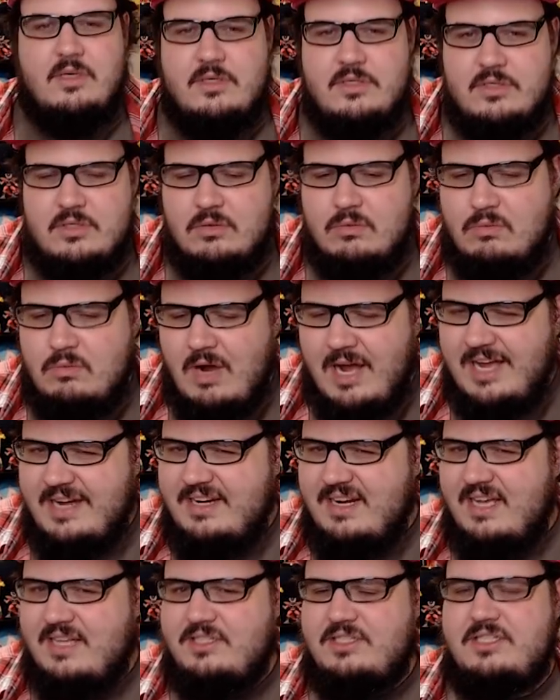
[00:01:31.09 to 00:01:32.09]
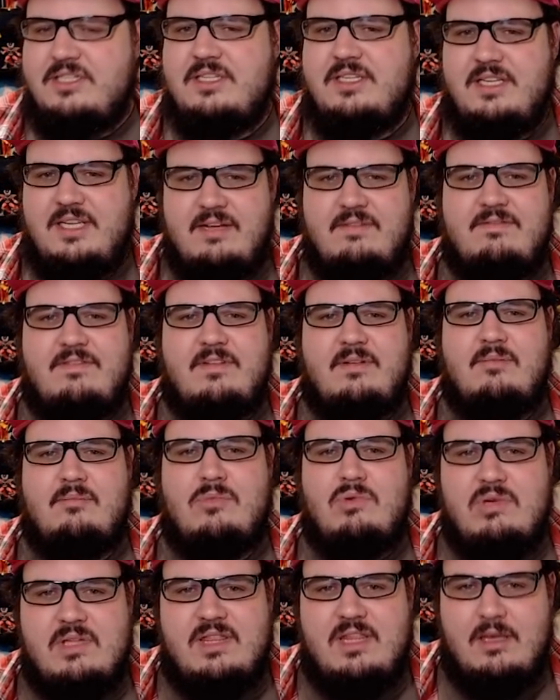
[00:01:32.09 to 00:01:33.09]
So why not just give them
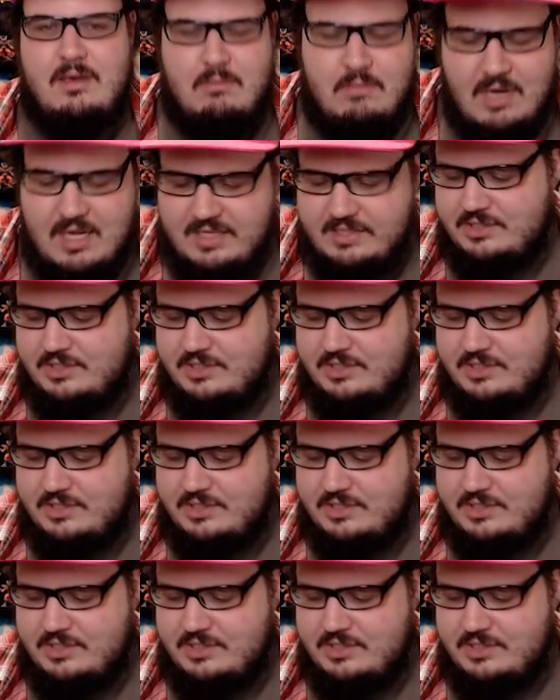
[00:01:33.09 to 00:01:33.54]
what they want?